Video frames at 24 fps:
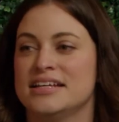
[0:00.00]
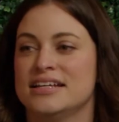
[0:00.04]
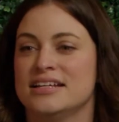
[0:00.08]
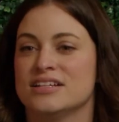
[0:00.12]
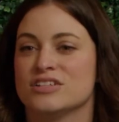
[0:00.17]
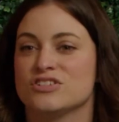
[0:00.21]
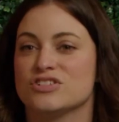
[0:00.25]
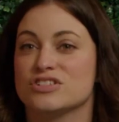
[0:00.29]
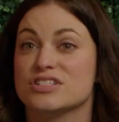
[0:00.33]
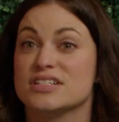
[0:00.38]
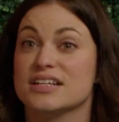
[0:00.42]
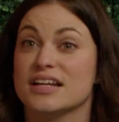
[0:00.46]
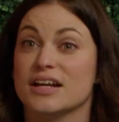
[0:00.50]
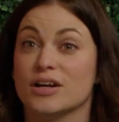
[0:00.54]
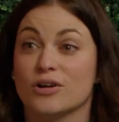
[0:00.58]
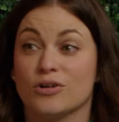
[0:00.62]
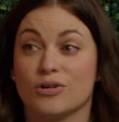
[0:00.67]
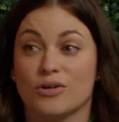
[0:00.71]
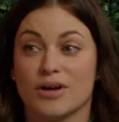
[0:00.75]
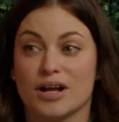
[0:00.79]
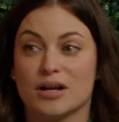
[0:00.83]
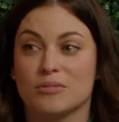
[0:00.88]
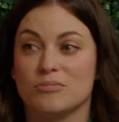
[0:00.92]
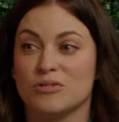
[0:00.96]
just an
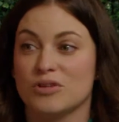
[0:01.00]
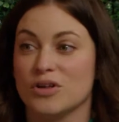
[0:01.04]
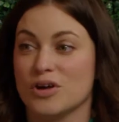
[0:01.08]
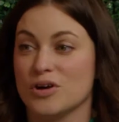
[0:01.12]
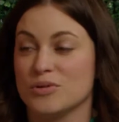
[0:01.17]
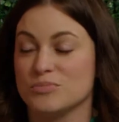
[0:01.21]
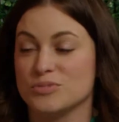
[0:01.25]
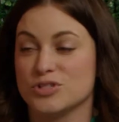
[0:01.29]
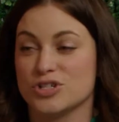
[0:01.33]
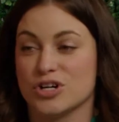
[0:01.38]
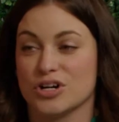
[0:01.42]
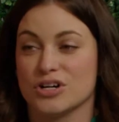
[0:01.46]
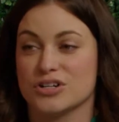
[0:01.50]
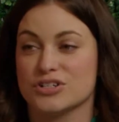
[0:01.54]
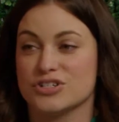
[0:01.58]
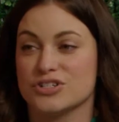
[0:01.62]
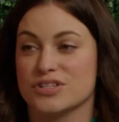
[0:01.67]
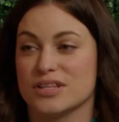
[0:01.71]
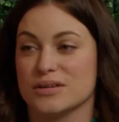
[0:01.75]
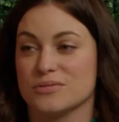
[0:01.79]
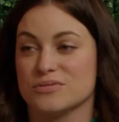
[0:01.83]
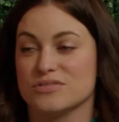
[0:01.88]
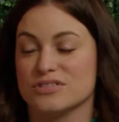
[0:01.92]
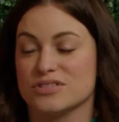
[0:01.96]
incredible home church
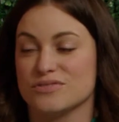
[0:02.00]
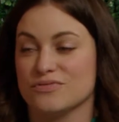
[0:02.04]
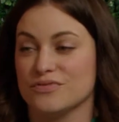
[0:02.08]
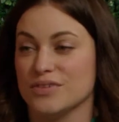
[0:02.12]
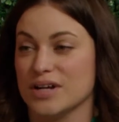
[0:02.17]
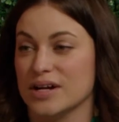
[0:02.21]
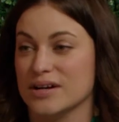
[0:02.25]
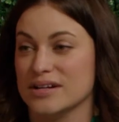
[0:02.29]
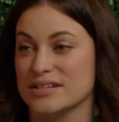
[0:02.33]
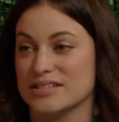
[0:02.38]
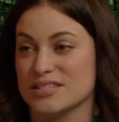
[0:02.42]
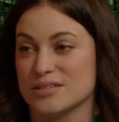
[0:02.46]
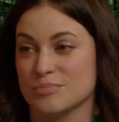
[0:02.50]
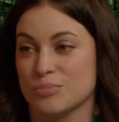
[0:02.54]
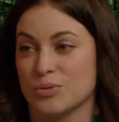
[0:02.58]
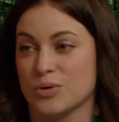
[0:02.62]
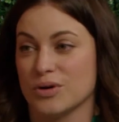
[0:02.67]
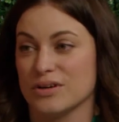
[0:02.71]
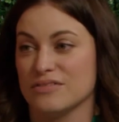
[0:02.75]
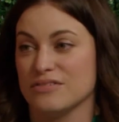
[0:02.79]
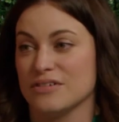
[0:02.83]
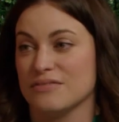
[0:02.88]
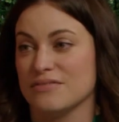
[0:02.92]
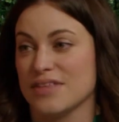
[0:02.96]
that was very
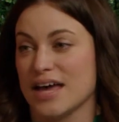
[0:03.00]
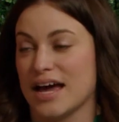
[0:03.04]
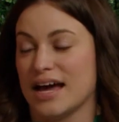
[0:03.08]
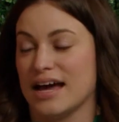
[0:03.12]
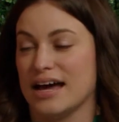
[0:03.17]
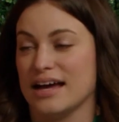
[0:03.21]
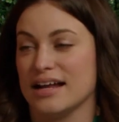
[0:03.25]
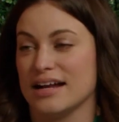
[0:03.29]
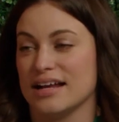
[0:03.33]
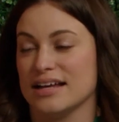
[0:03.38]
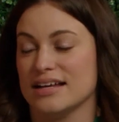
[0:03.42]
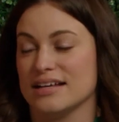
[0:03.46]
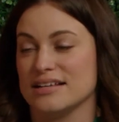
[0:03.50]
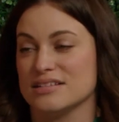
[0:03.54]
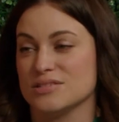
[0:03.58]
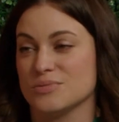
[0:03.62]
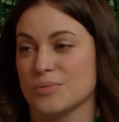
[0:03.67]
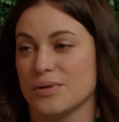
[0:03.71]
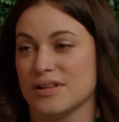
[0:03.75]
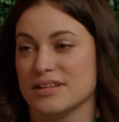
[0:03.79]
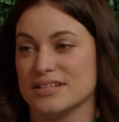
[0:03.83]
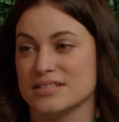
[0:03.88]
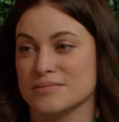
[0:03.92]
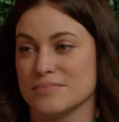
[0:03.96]
supportive of that, as
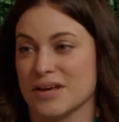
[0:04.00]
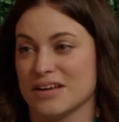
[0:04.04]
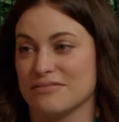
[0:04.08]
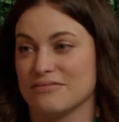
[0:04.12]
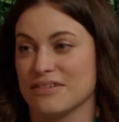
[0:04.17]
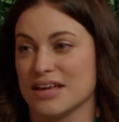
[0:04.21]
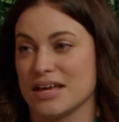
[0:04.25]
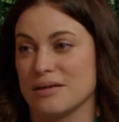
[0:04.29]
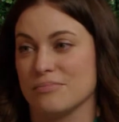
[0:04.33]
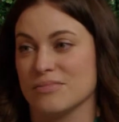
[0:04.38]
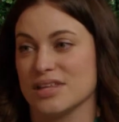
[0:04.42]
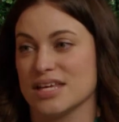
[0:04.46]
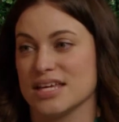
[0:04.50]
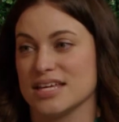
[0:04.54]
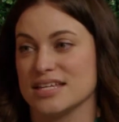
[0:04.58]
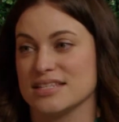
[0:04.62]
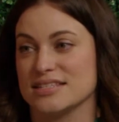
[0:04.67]
well as my family.